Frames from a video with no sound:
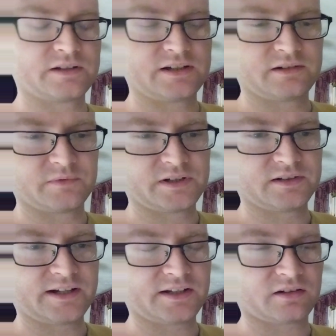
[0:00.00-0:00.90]
the
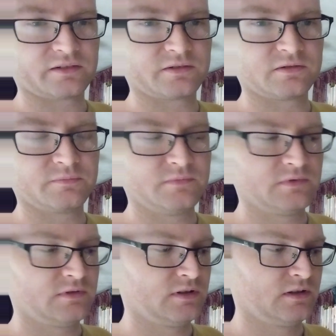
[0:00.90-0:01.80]
last little
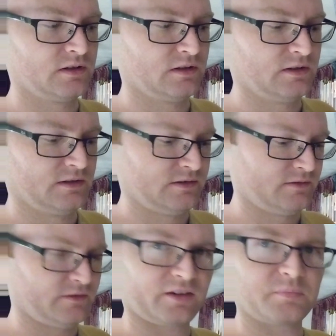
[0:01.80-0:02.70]

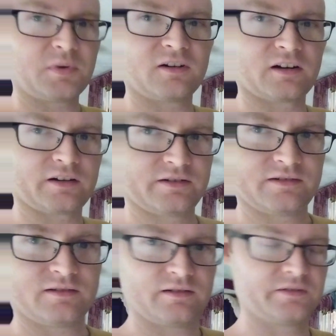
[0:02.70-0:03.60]
spark
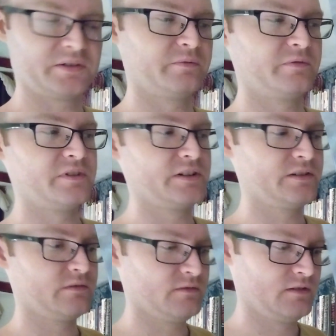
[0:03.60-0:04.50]
of
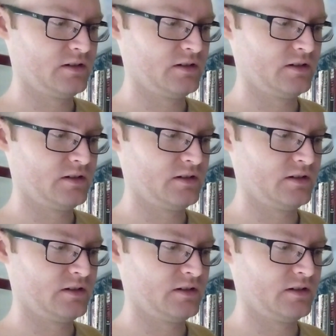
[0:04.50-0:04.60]
the